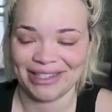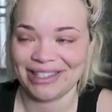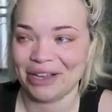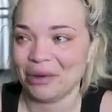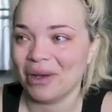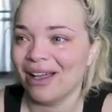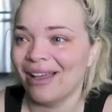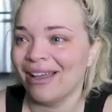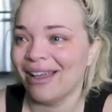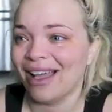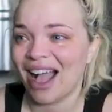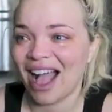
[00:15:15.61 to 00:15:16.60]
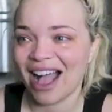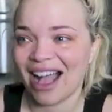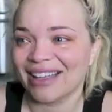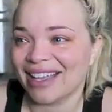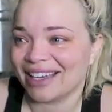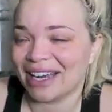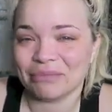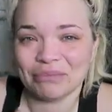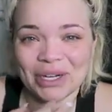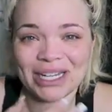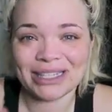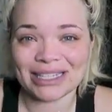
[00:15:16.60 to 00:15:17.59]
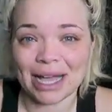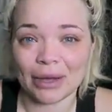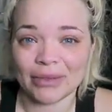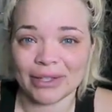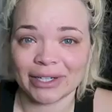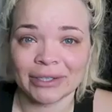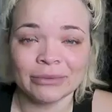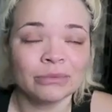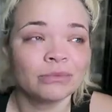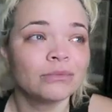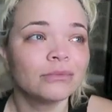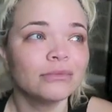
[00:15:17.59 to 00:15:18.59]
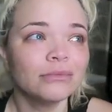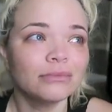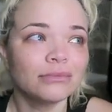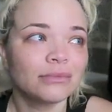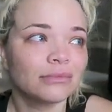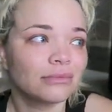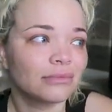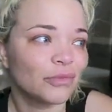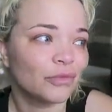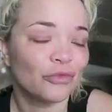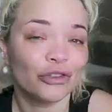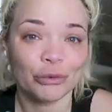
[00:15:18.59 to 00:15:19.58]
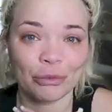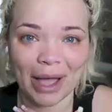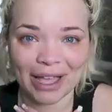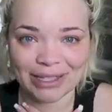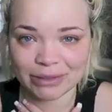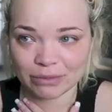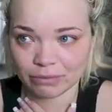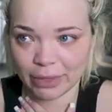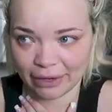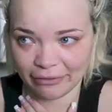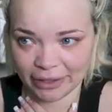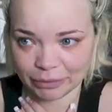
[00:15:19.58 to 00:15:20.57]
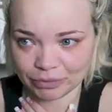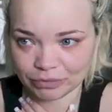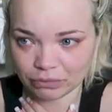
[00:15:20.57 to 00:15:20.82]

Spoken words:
So, again, I'm putting this out there for my benefit.